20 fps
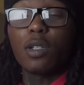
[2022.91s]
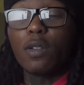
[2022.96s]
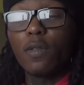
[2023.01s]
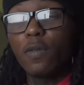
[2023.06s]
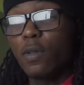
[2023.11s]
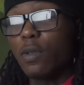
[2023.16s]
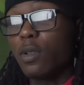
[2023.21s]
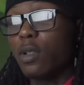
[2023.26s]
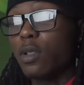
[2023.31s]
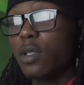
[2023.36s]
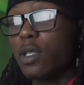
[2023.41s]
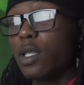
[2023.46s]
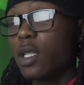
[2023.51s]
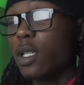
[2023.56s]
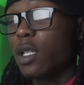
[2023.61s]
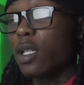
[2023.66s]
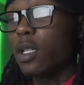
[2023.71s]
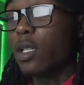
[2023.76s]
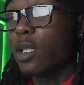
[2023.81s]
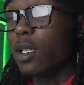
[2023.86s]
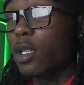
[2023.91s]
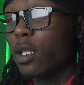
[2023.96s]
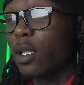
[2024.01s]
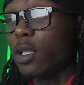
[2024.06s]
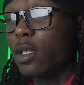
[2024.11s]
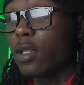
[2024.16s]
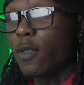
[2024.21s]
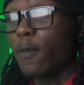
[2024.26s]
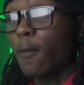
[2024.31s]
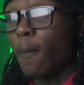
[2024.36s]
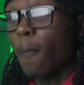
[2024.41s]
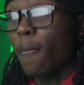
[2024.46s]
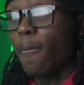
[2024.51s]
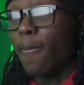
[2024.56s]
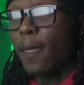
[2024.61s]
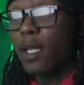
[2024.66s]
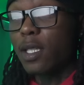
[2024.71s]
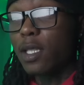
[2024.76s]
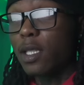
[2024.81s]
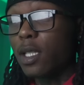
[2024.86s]
You feel what I'm saying? Cause
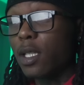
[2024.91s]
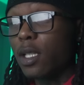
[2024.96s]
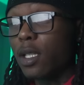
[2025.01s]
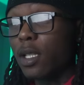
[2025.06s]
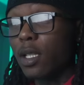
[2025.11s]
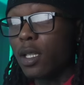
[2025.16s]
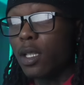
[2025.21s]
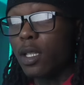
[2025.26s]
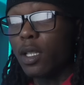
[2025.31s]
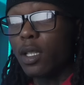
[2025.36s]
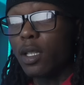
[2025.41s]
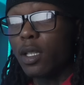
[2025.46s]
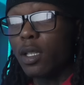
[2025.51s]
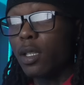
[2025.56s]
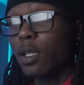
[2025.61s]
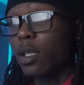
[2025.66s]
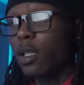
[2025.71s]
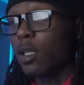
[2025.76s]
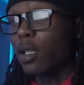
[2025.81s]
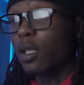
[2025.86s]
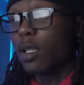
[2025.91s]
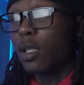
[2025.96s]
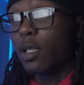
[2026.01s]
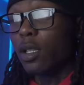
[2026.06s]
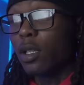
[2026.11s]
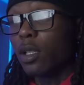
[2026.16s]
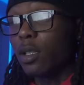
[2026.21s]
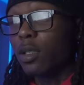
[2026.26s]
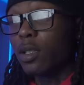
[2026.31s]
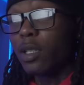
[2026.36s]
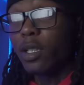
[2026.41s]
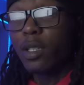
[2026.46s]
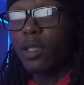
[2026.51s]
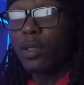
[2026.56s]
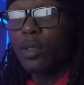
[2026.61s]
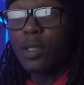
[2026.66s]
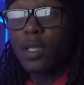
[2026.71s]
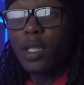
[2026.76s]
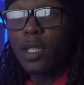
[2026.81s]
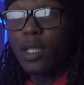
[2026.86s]
shit, nigga, I ain't
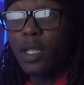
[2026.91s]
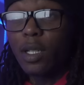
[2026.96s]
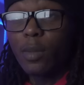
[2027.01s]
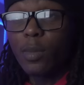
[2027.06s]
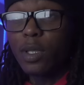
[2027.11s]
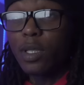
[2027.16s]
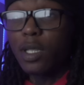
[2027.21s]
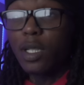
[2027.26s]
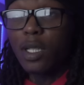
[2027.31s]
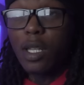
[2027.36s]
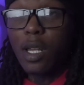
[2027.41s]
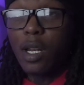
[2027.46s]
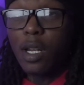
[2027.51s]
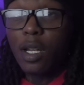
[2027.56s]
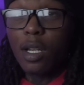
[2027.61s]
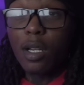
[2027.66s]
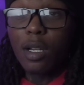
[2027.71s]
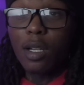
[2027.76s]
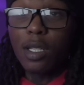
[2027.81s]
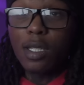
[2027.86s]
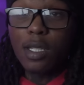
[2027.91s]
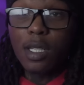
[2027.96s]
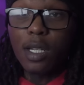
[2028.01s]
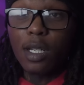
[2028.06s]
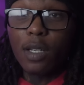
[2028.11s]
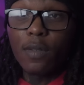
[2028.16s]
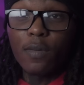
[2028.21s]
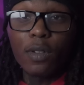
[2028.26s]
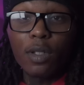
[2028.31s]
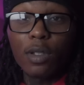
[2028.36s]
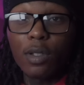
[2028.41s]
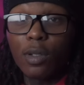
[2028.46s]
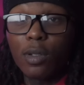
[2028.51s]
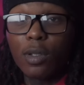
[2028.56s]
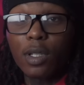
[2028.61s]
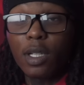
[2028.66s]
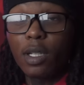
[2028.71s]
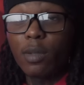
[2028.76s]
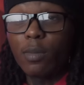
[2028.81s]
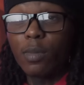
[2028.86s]
no telling how many times I done called Zion
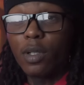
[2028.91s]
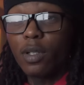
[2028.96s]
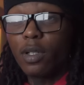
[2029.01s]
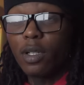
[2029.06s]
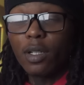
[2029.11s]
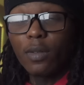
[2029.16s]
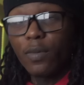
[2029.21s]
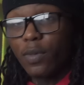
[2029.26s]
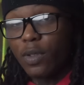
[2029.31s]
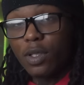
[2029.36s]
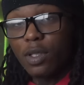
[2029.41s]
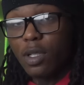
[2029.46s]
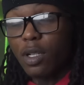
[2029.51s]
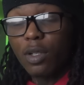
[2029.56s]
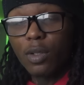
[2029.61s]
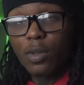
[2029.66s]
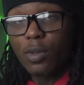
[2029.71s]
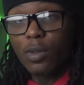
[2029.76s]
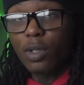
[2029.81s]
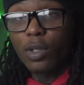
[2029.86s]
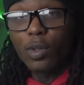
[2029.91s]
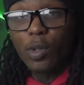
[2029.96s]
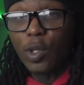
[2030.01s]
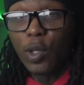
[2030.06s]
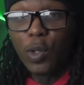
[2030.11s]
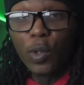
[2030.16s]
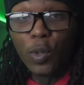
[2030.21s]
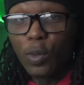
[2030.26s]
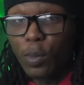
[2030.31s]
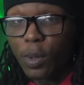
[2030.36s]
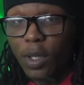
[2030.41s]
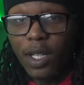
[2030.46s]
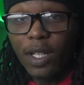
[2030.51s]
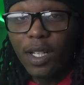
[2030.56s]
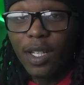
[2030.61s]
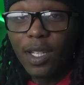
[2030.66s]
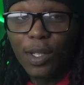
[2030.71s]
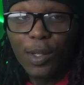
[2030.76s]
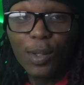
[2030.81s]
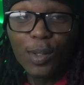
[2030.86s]
V-Long. Like, bro, I'm finna start doing YouTube, bro. I
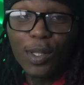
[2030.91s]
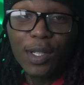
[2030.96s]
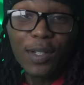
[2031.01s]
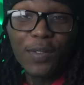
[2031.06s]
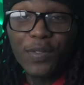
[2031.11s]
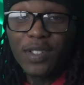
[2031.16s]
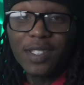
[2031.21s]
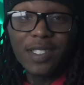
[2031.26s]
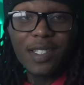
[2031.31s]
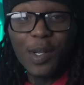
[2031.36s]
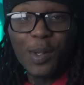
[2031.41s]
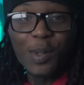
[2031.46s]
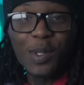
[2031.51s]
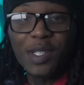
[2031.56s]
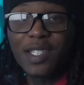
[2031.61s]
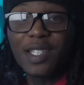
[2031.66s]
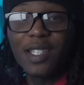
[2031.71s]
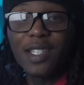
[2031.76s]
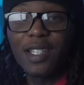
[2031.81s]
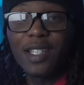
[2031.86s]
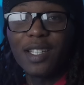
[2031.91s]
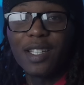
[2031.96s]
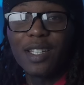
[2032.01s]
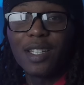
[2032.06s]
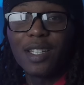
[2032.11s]
ain't even gonna lie, I'm finna stop this shit.